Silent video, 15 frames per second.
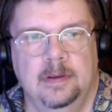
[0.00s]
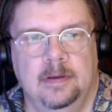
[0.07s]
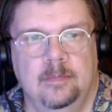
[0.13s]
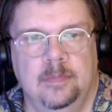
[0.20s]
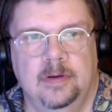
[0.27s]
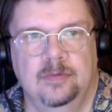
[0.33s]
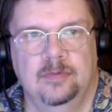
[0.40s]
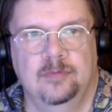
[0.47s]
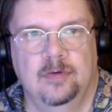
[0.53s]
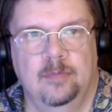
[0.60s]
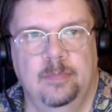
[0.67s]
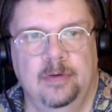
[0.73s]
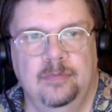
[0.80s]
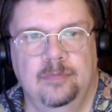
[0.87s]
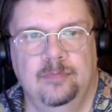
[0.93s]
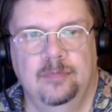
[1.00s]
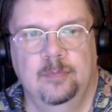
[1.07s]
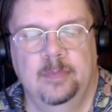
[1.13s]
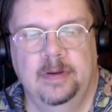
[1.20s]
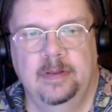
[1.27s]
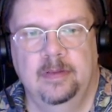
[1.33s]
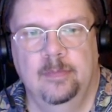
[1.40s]
because I've got both of
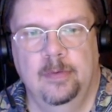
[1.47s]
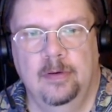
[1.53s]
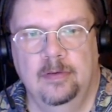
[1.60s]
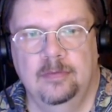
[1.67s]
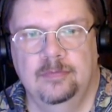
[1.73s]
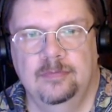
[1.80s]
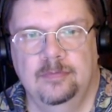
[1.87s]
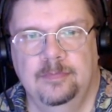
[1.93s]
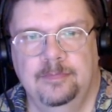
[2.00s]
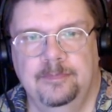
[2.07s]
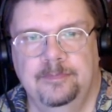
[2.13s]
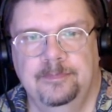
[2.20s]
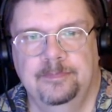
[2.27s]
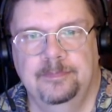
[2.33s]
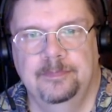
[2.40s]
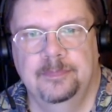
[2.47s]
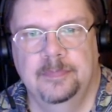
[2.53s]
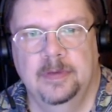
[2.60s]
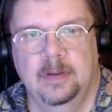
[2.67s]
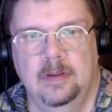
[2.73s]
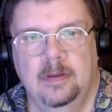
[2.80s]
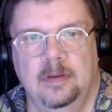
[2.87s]
them in the box.
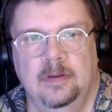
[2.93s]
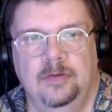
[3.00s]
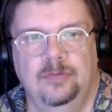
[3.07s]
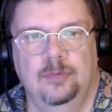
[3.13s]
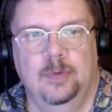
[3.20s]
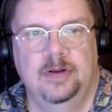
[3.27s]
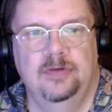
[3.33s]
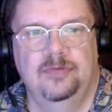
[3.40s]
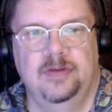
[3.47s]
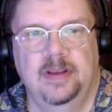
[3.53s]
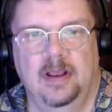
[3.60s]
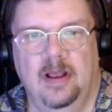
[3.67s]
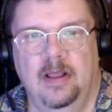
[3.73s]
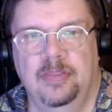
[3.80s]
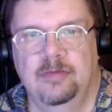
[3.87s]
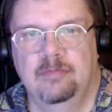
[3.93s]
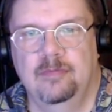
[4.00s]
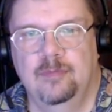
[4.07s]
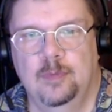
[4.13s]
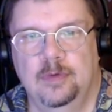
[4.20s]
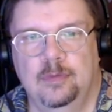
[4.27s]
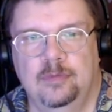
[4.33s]
So where does the other
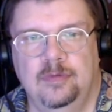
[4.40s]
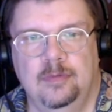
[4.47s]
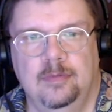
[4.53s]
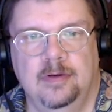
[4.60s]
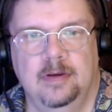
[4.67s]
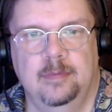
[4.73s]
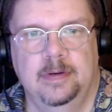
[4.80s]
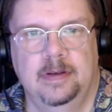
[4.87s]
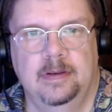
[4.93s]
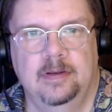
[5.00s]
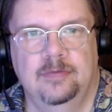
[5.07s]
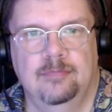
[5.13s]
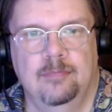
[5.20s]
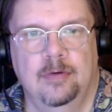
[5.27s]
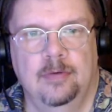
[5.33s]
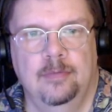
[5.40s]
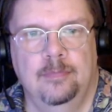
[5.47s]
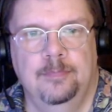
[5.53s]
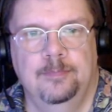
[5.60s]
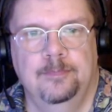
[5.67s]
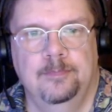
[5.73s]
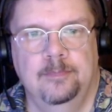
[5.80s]
of 1 or 2 go in this row?
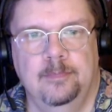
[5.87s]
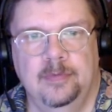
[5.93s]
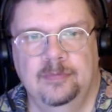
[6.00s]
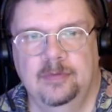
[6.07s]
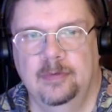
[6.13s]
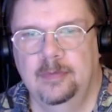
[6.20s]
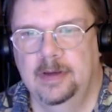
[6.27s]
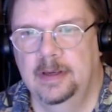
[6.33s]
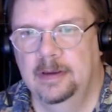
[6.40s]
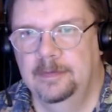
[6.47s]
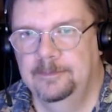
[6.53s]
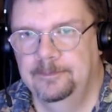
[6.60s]
Must go here.